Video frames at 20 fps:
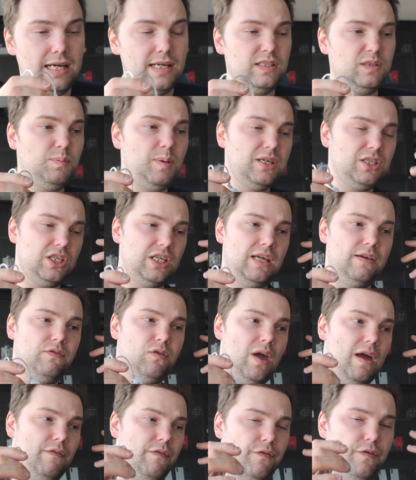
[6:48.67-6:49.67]
And especially
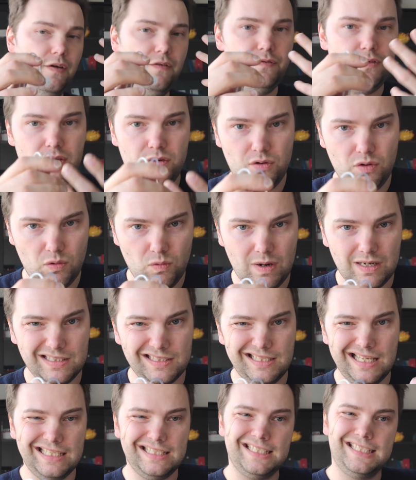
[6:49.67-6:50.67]
if you have 15 euro
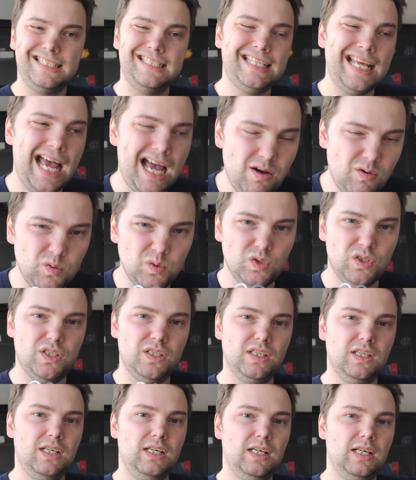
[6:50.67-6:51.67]
ones that
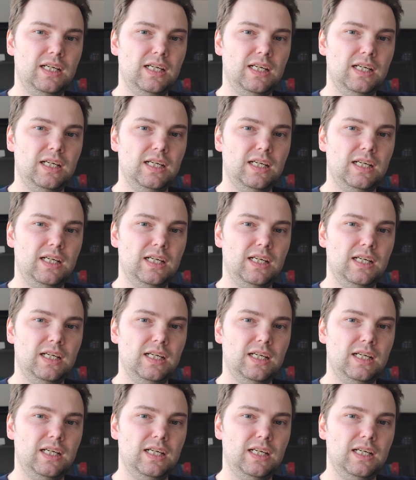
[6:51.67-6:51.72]
sound